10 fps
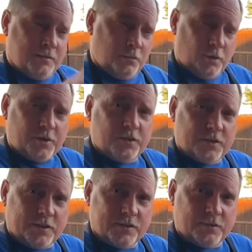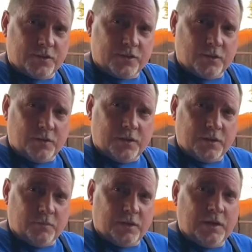Barbecue sauce is going to soak into
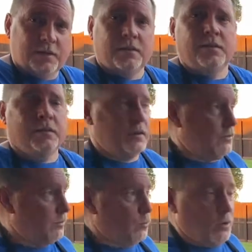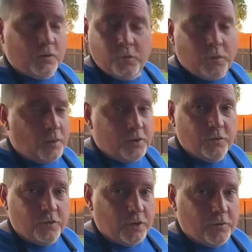the meat, give it a wonderful barbecue
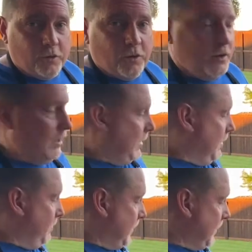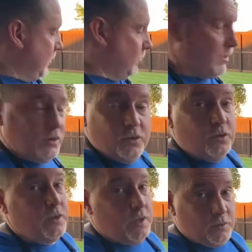flavor, and these will be
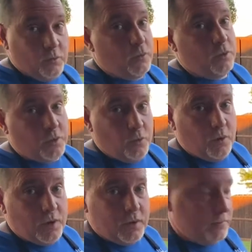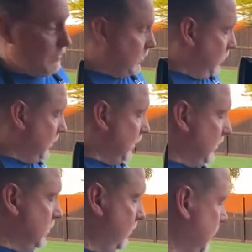good eating really quick. So we'll let these
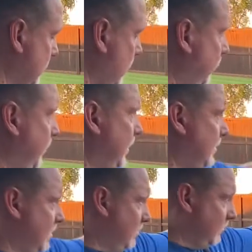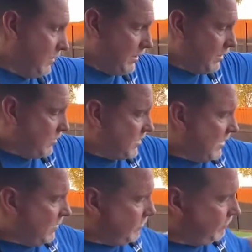go for just a couple minutes until it comes down.